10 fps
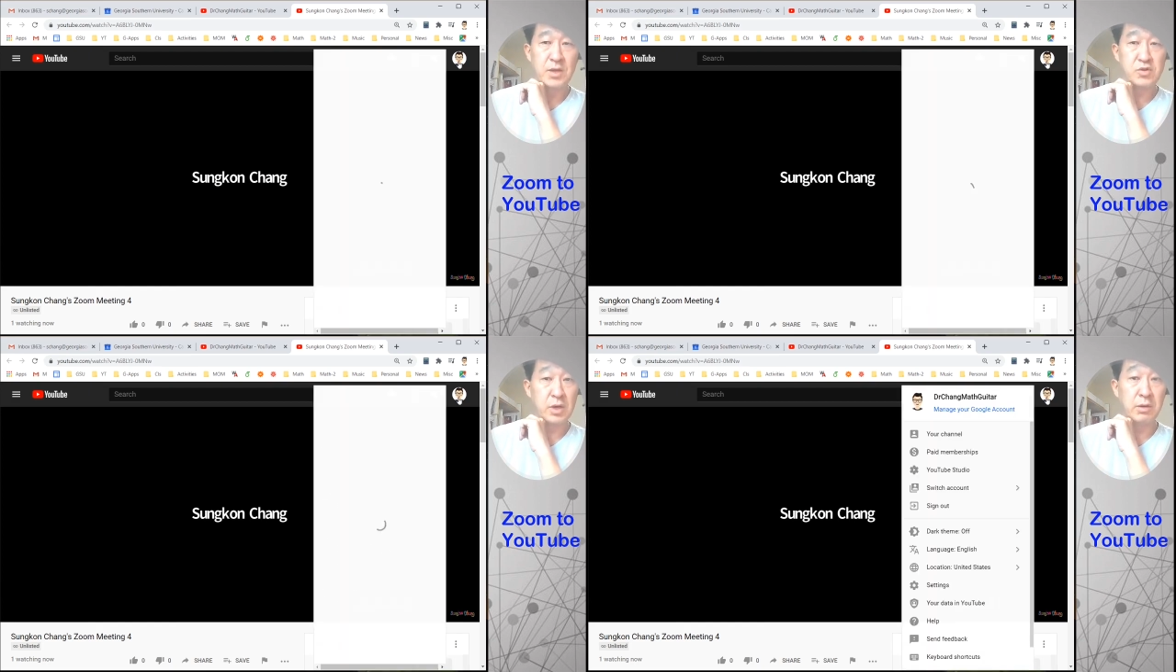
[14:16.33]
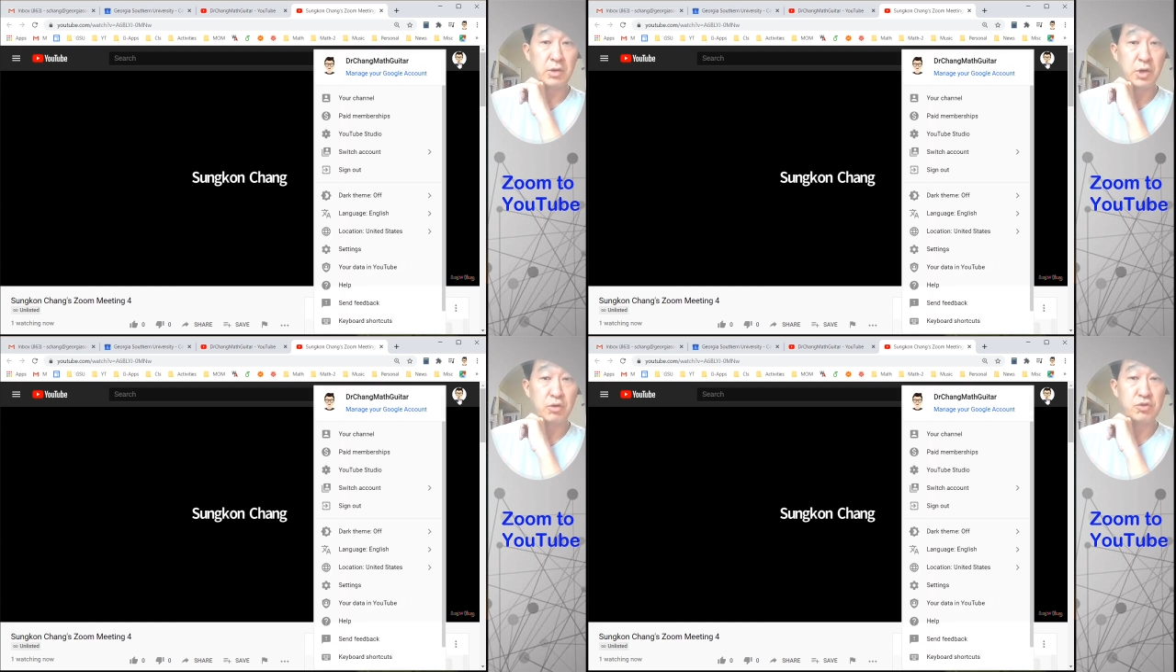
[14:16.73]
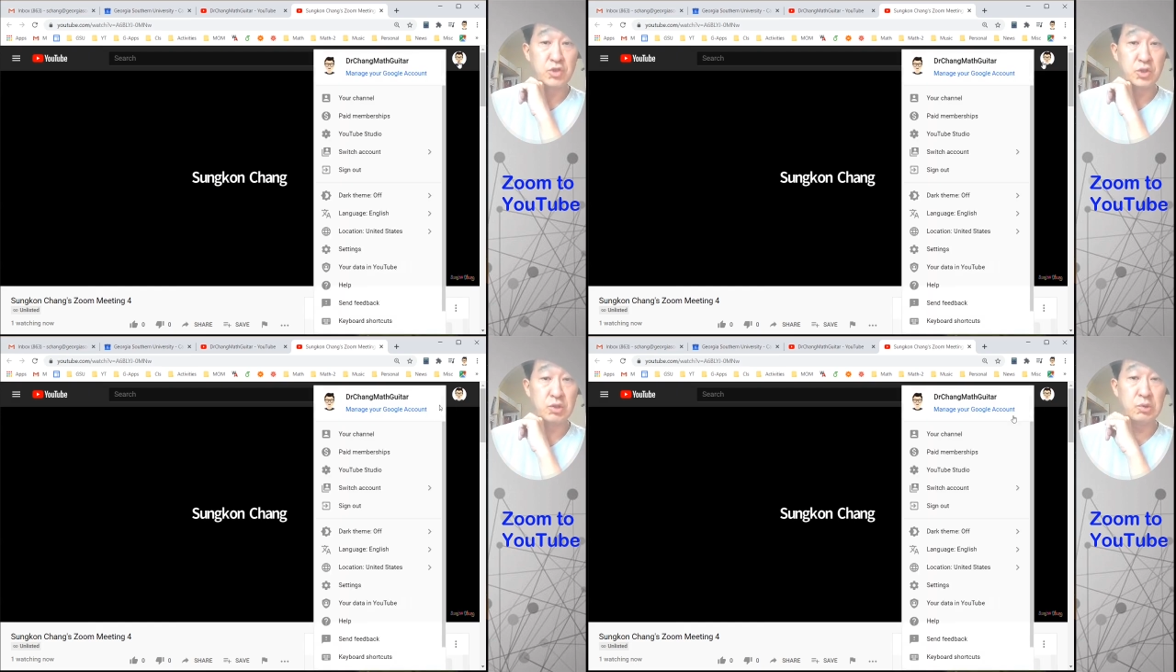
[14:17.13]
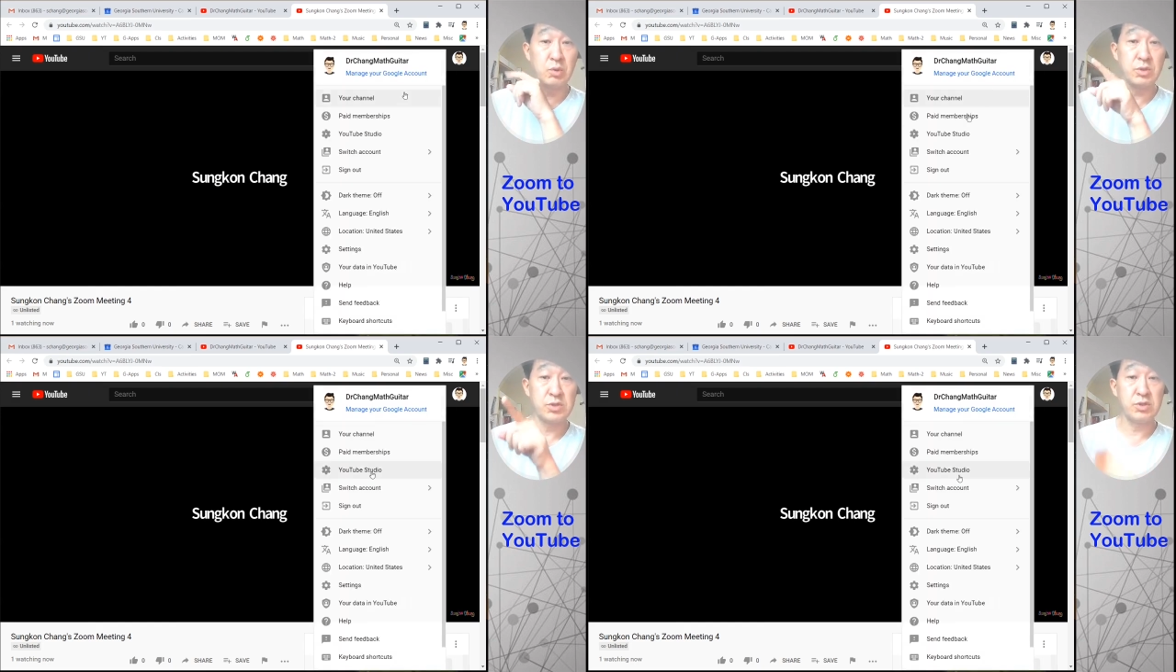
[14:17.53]
So I'll go
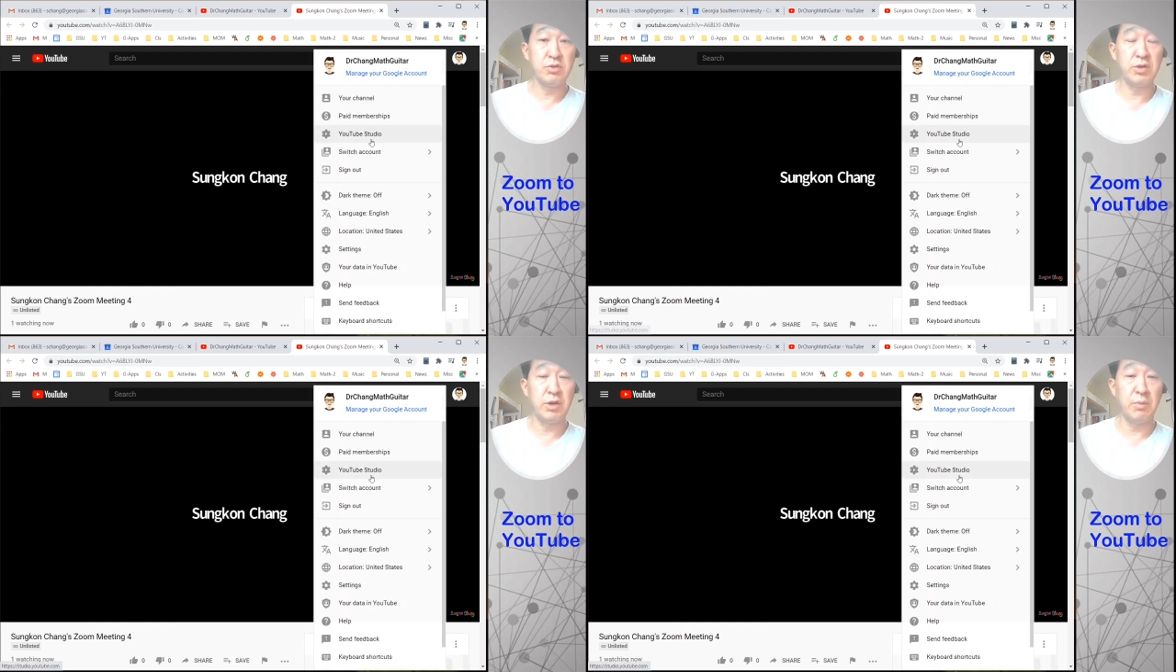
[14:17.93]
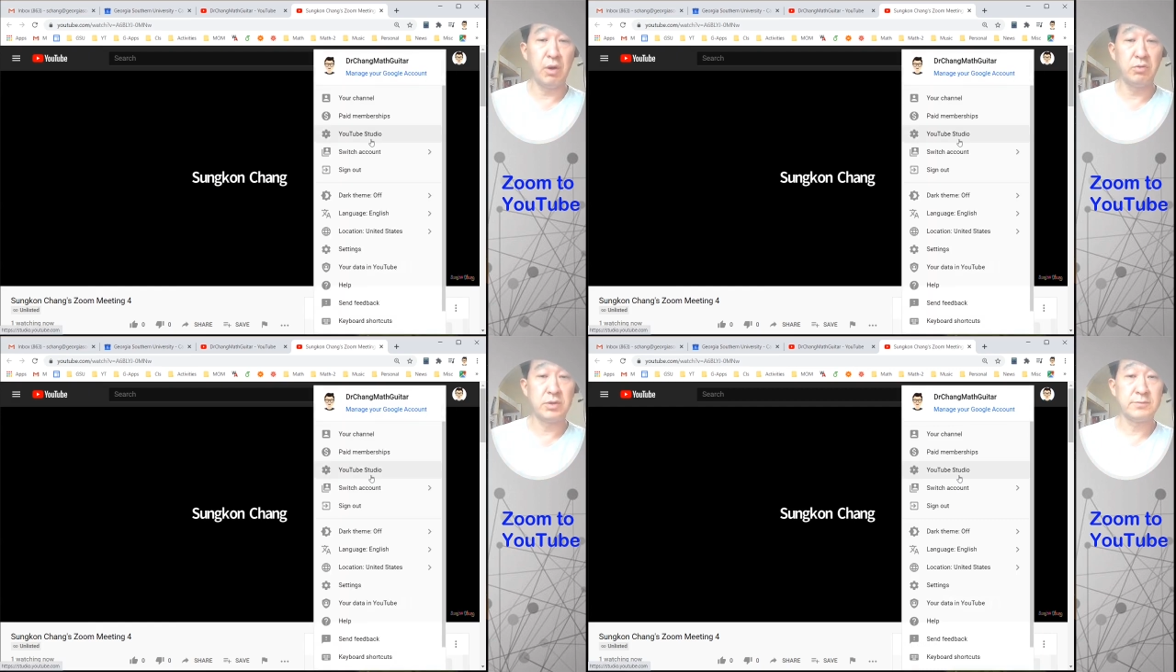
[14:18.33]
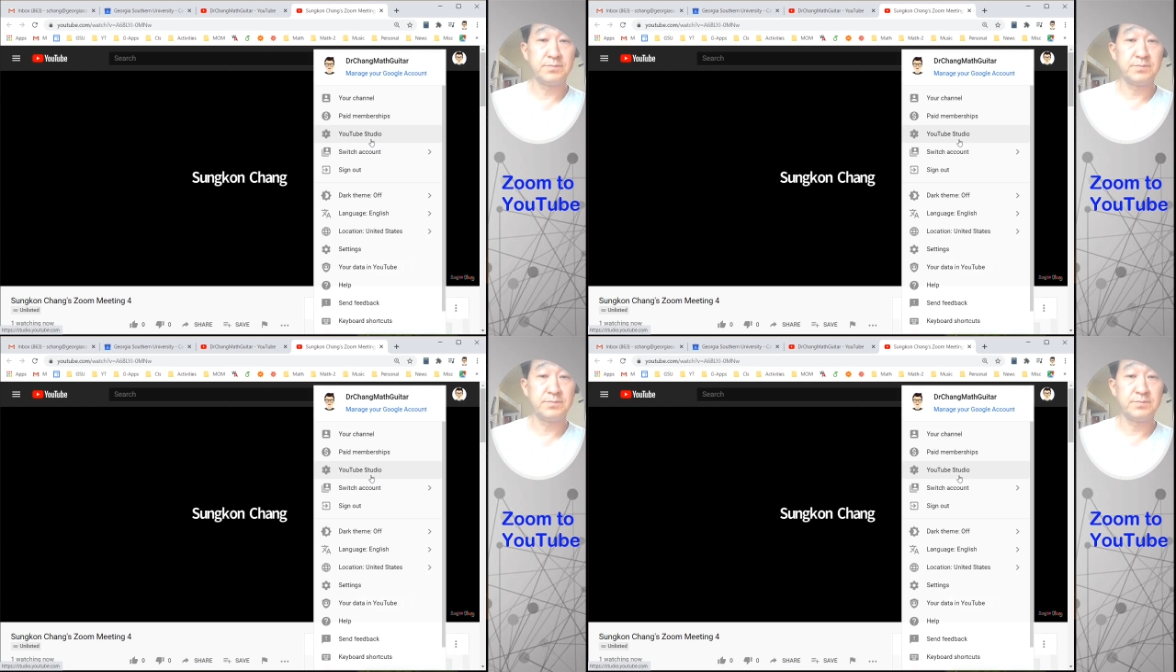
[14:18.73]
to studio mode.